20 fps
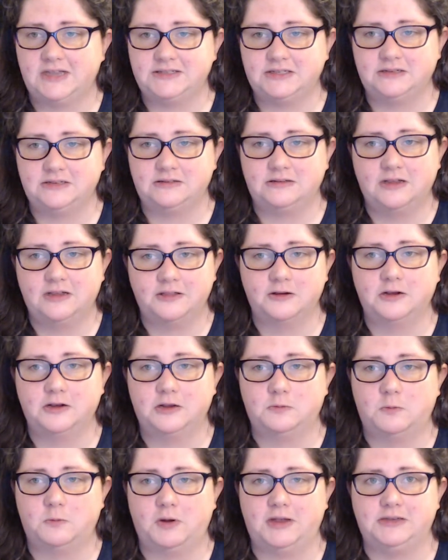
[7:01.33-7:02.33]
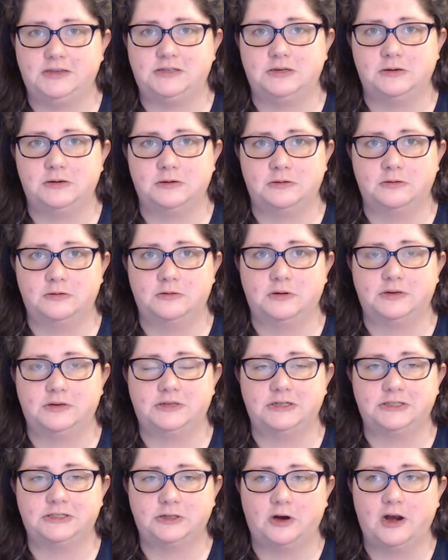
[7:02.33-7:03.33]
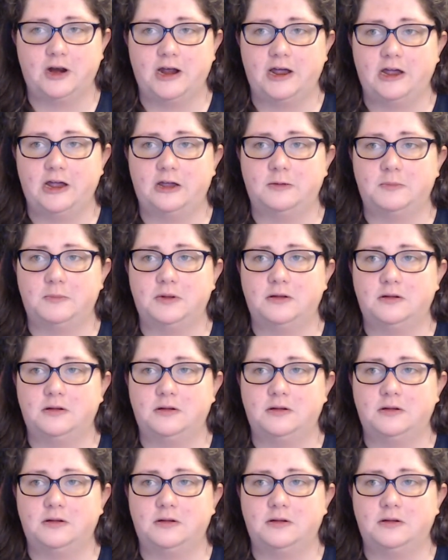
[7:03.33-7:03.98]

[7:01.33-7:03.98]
another good way to describe